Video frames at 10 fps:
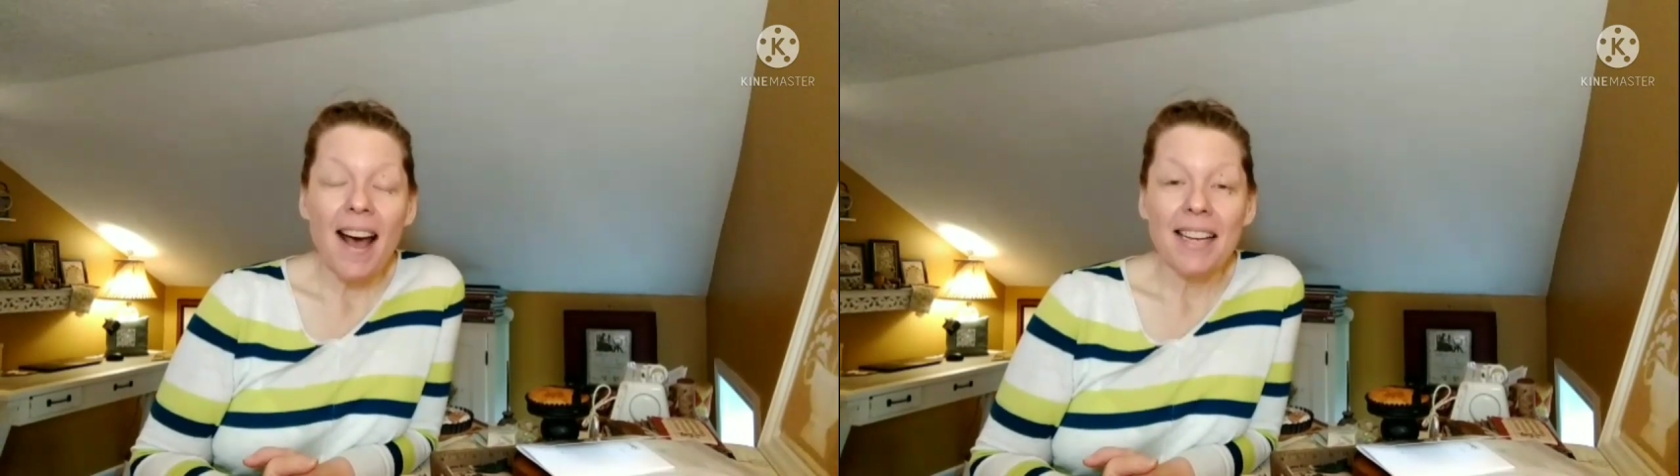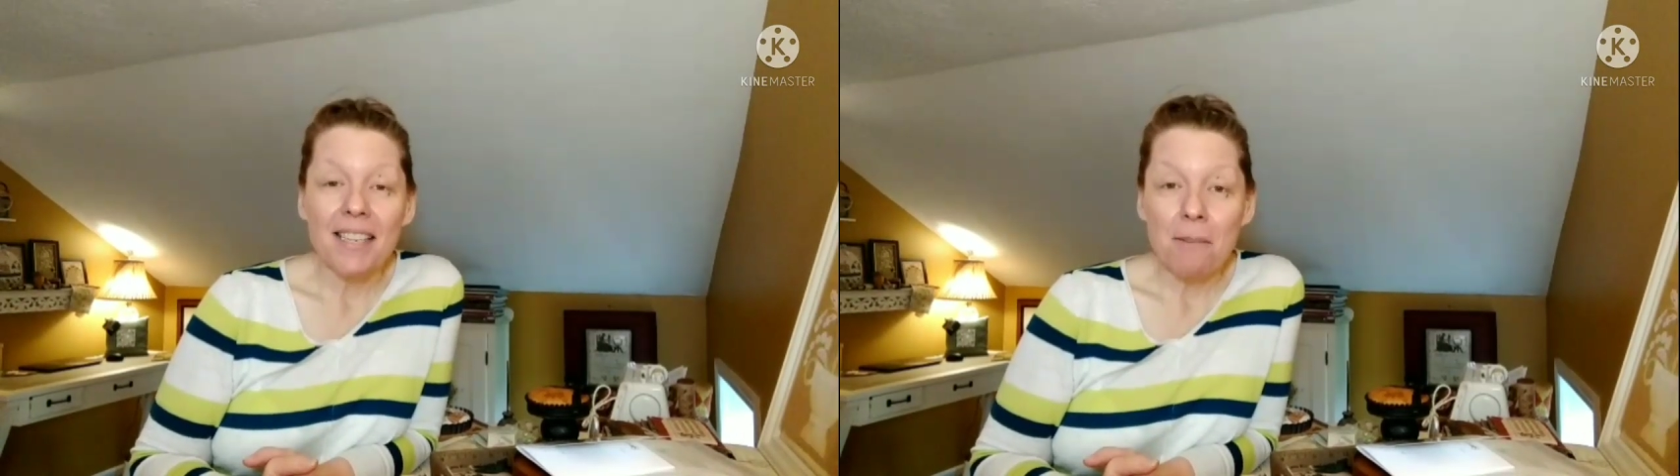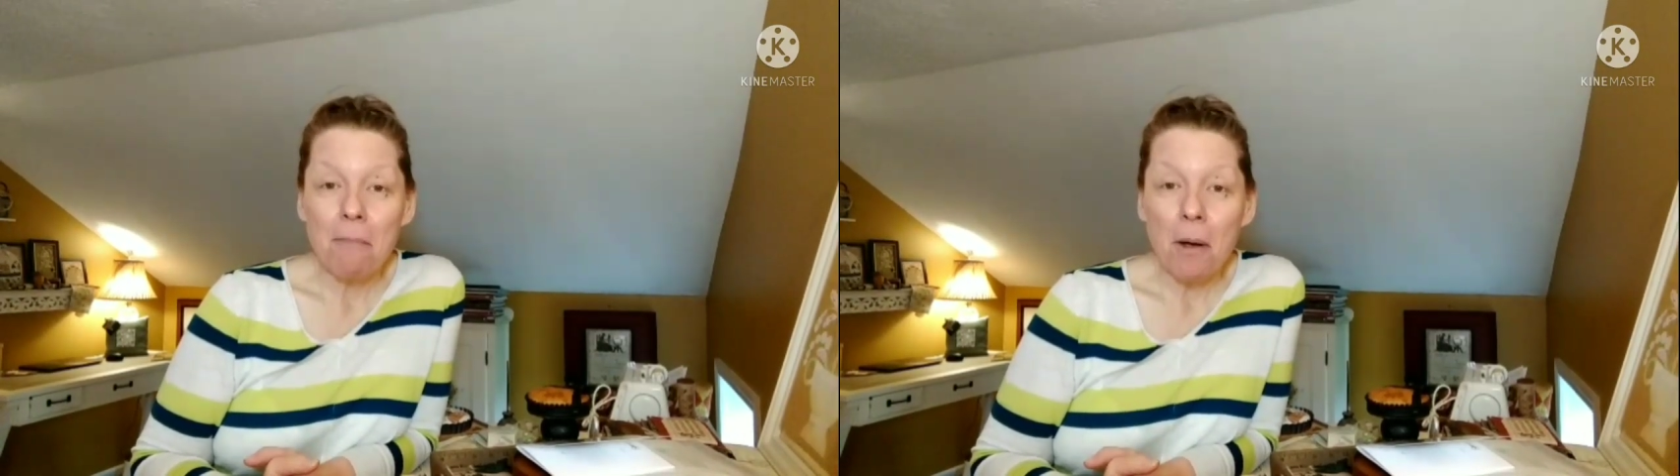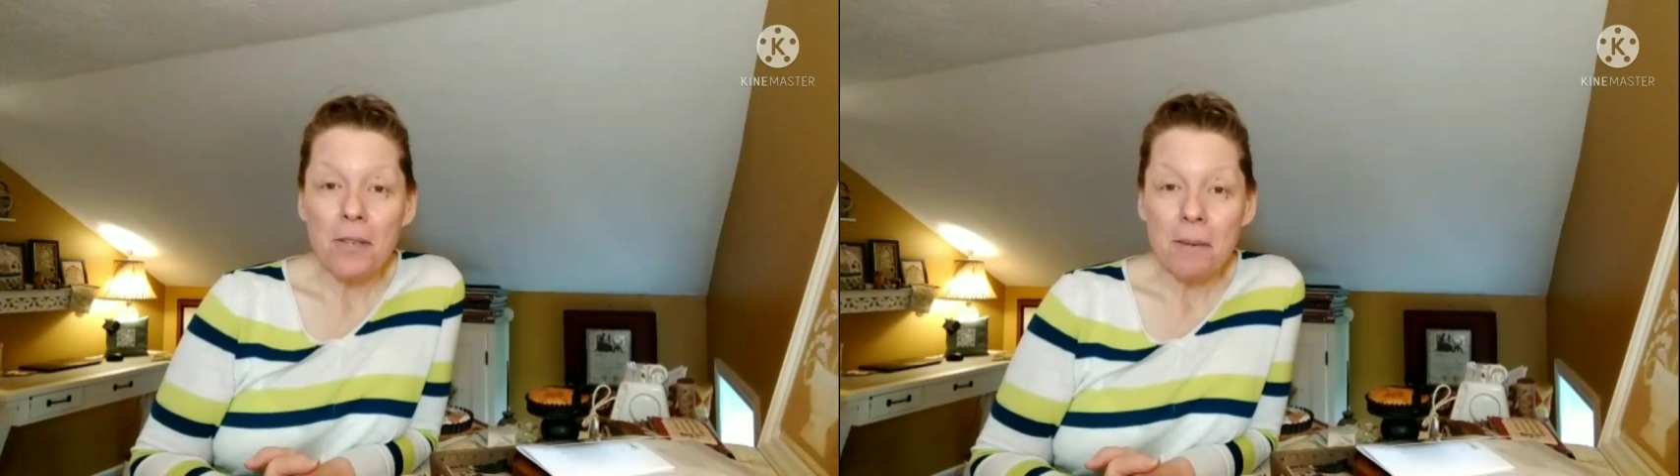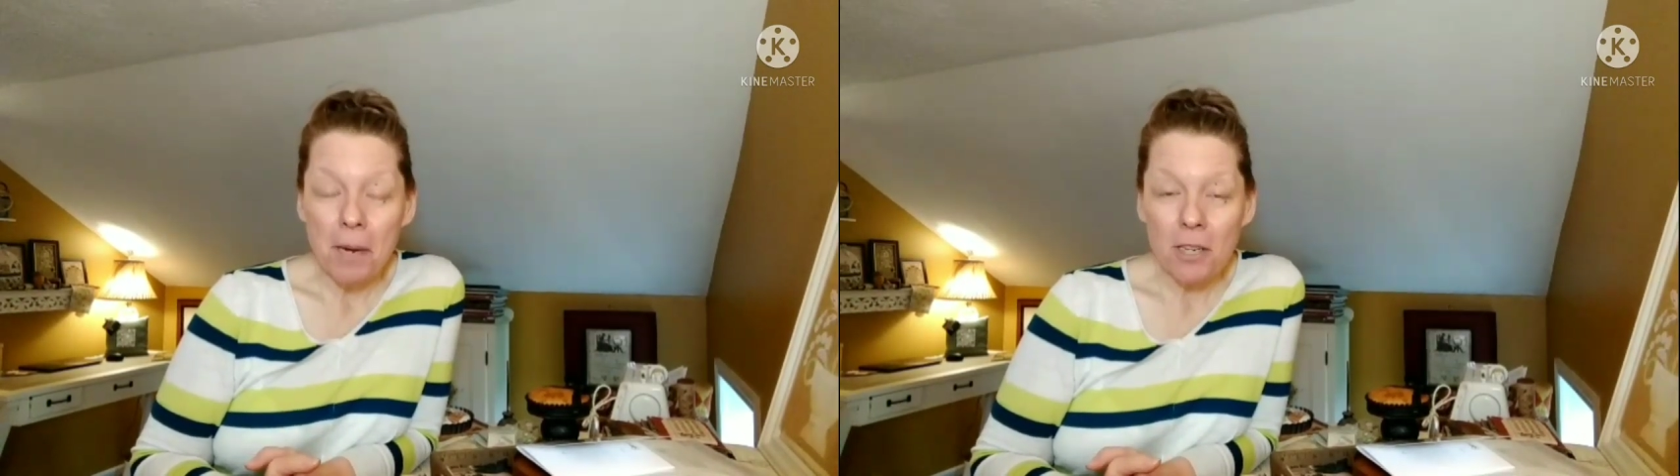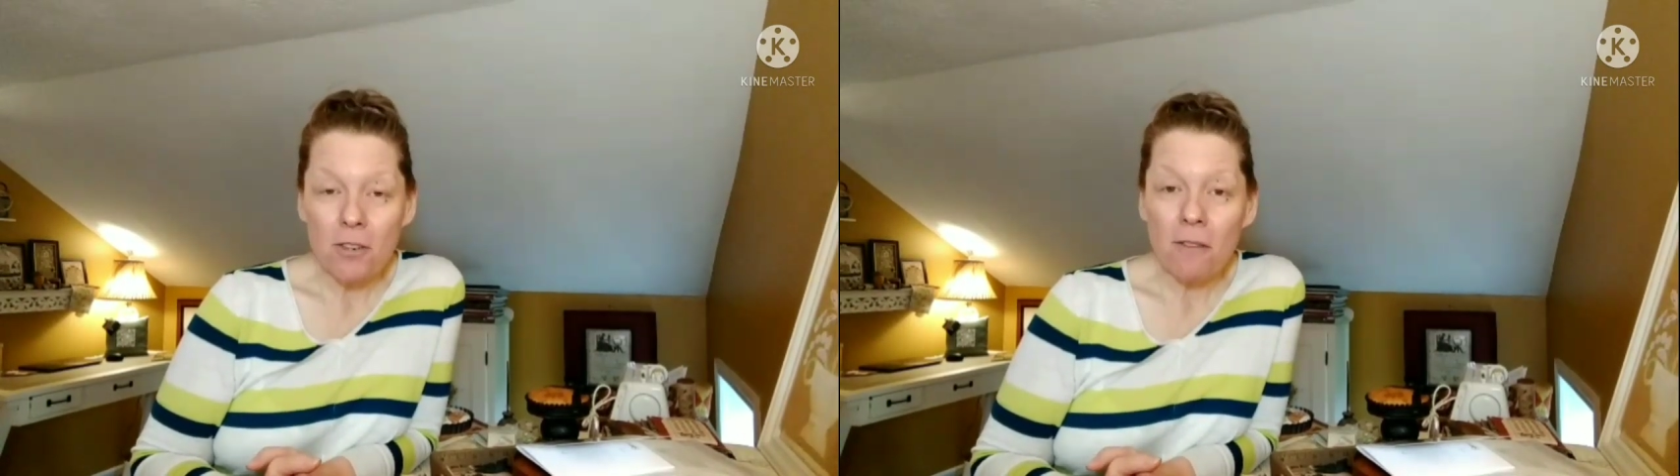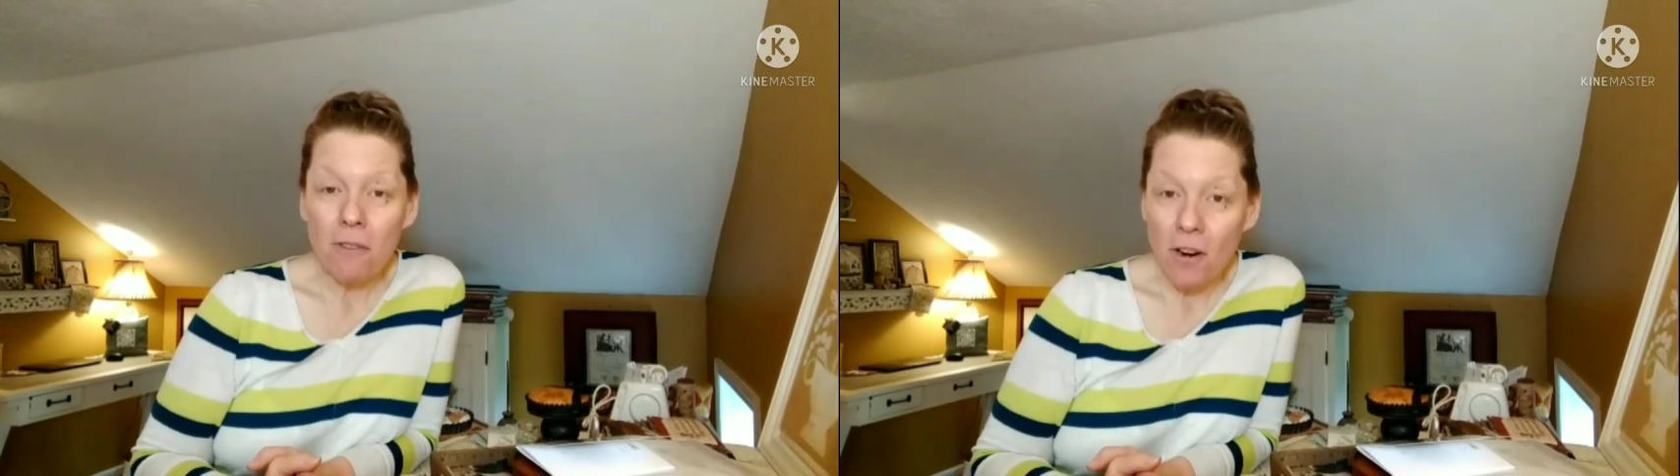I did post a picture of